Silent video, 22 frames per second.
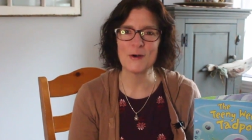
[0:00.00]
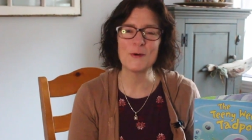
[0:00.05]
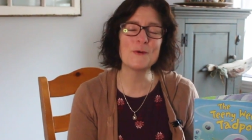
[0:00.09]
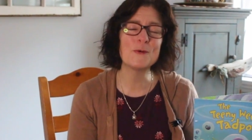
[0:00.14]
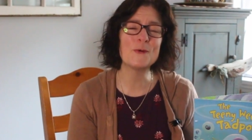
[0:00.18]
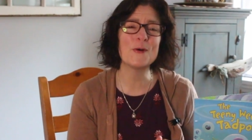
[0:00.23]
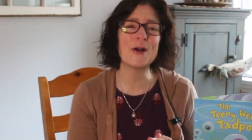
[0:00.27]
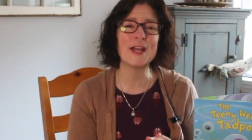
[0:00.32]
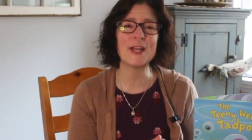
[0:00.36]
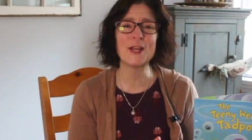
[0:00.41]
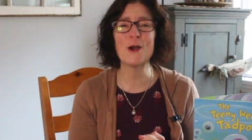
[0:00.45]

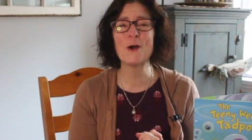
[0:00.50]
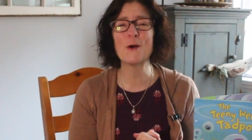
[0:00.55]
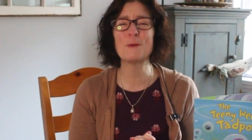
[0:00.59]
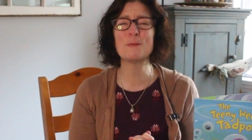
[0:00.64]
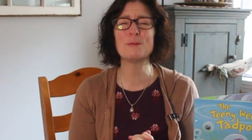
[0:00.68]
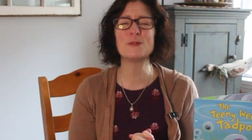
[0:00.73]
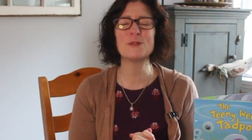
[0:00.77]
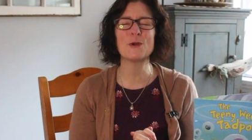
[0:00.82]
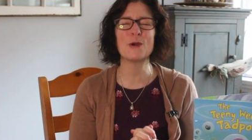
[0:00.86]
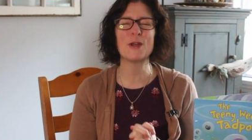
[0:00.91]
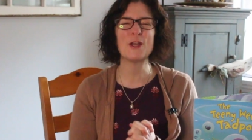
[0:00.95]
Oh, I
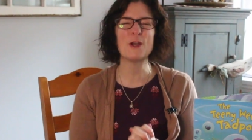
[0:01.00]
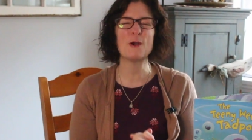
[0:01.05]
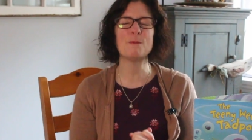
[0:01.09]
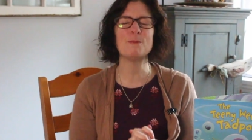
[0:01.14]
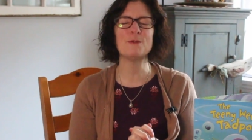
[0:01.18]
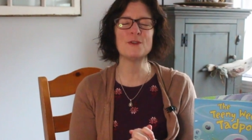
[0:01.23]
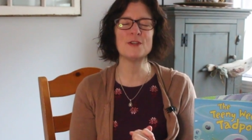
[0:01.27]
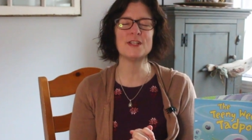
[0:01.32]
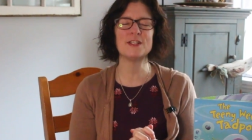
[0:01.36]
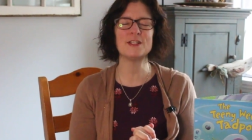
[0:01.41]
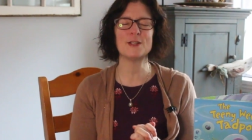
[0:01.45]
hope so. I
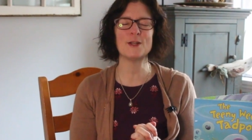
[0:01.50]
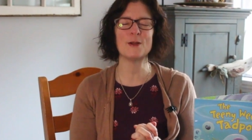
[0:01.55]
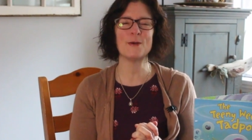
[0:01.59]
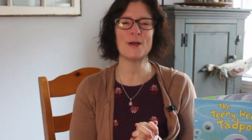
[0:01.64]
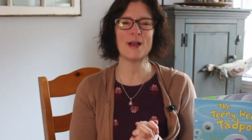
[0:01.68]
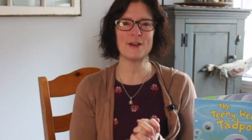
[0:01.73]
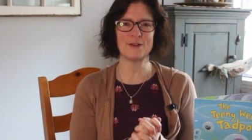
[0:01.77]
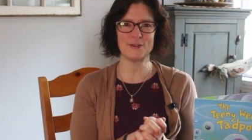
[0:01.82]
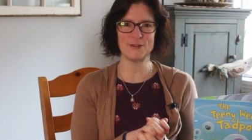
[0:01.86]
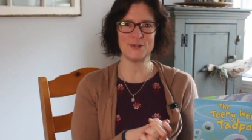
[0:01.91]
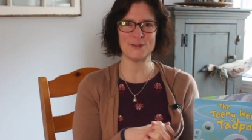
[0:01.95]
hope you get to go
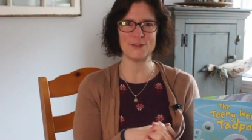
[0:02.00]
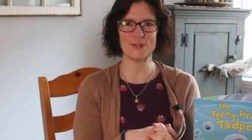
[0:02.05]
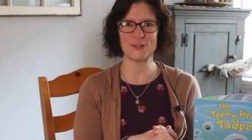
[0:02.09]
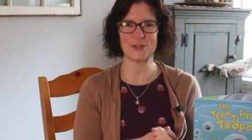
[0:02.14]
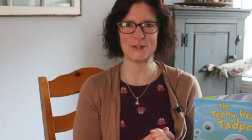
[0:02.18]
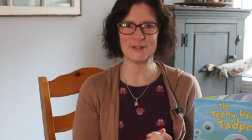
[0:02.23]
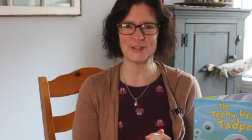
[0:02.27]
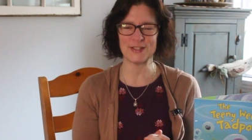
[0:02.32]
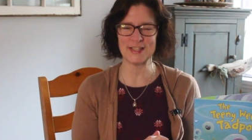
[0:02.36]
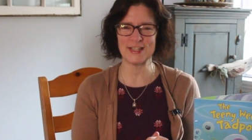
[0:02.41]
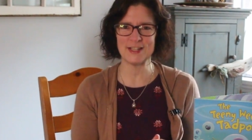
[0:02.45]
out and you
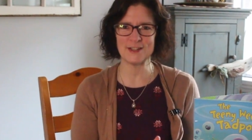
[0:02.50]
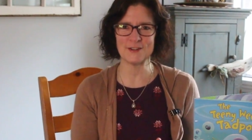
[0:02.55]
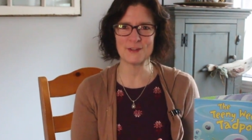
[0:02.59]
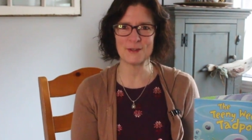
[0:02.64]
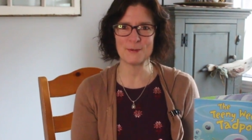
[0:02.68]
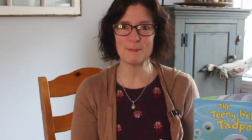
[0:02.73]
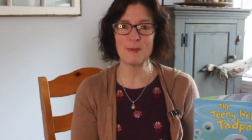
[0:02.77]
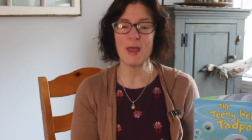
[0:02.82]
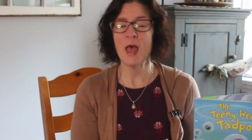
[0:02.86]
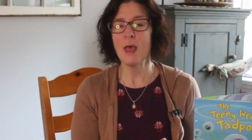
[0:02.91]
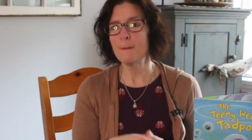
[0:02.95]
start to hear
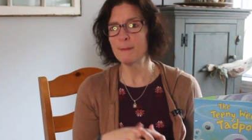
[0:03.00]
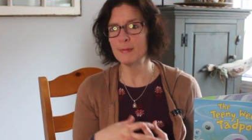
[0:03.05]
them,